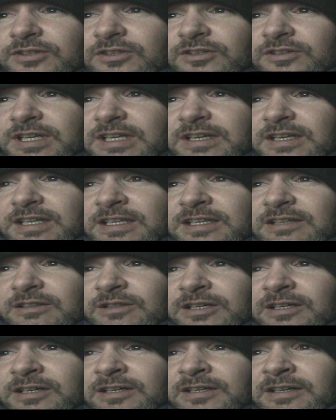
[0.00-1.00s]
You can eat
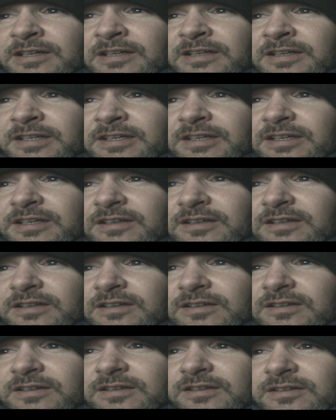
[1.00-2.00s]
like
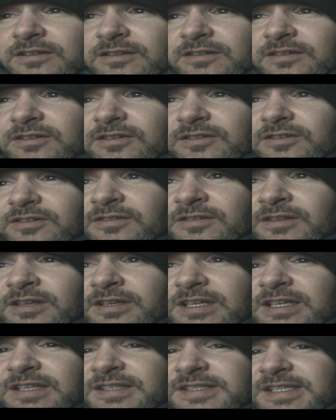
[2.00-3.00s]

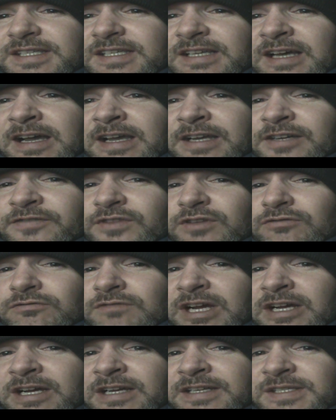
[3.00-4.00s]
the inside of the
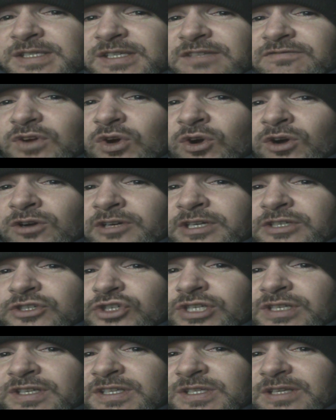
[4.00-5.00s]
rinds of
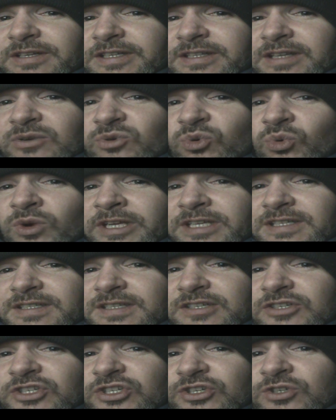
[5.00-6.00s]
oranges, like that white
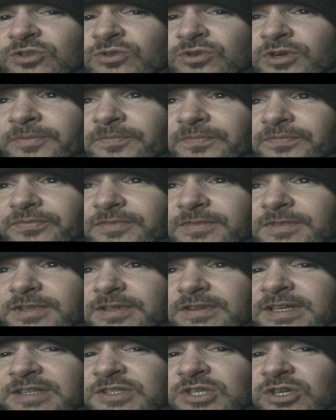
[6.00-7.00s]
tissue,
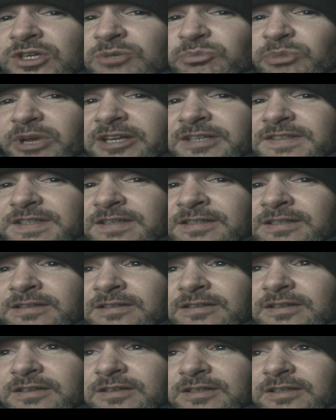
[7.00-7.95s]
that's all pectin.